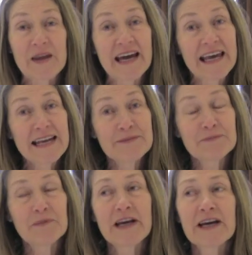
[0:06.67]
Again,
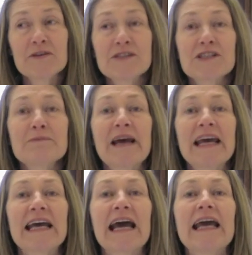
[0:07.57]
we're going to
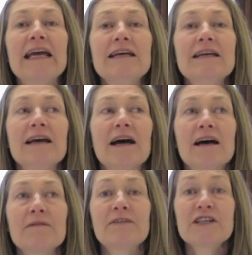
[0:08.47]
make a
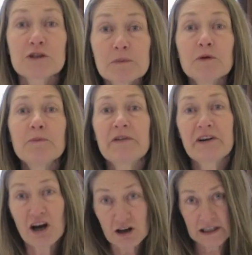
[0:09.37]
vegetable
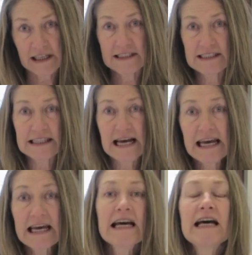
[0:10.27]
biryani
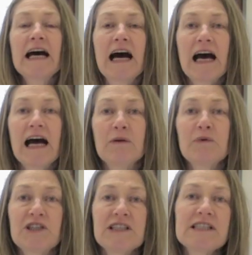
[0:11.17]
today,
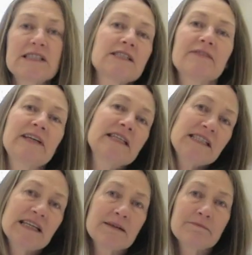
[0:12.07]
which is an
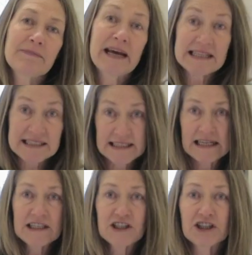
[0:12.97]
Indian-based
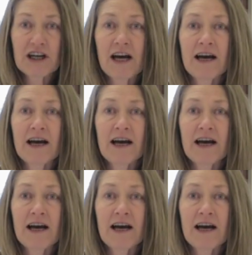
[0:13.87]
dish,